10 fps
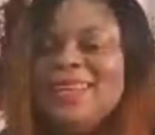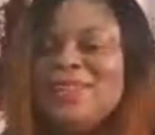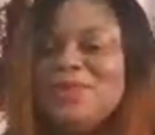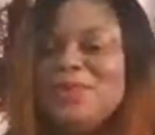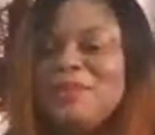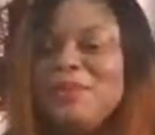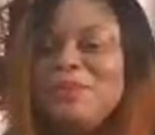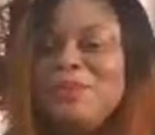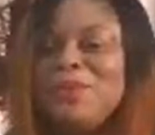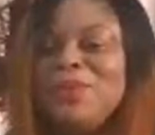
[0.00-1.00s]

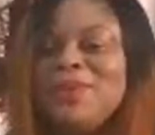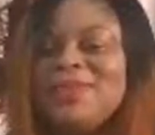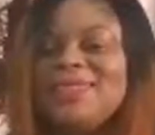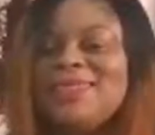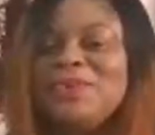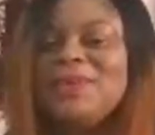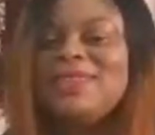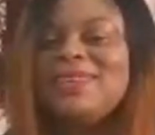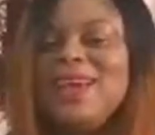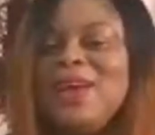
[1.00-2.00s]
swimming pool with the
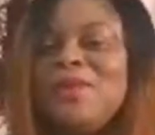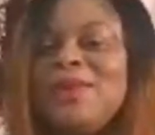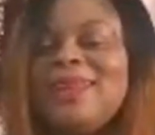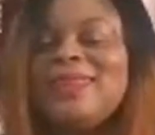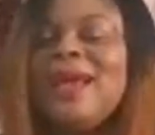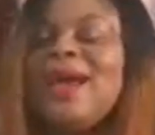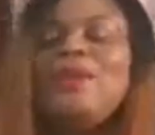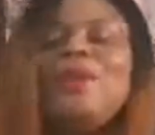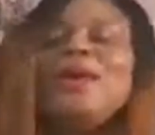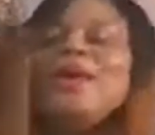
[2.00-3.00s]

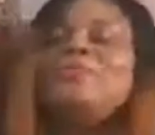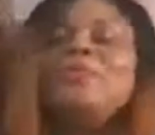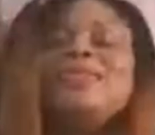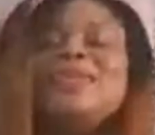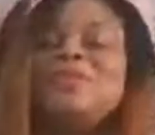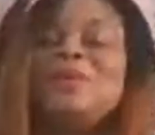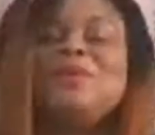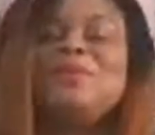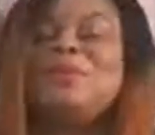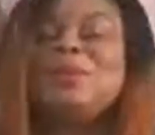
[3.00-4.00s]
princess.
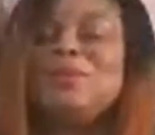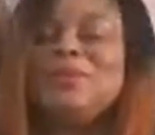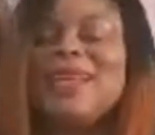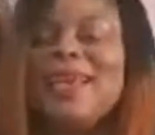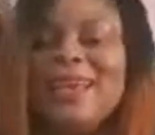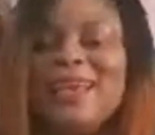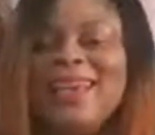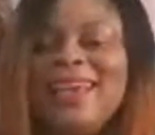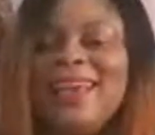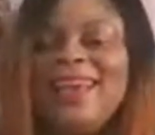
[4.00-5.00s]
What do you want me to say?
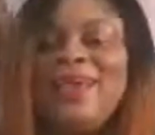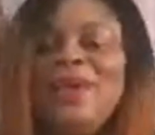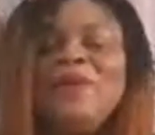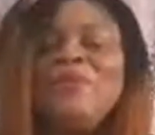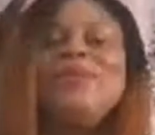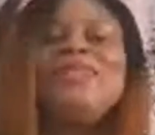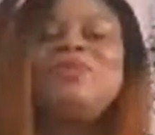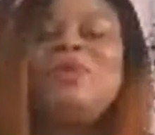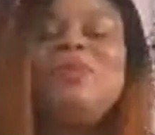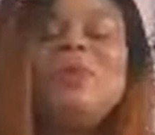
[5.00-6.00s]

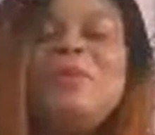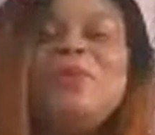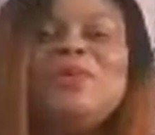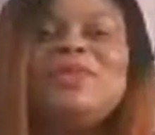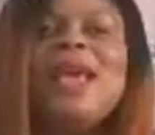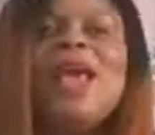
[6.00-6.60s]
Princess, what do you want me to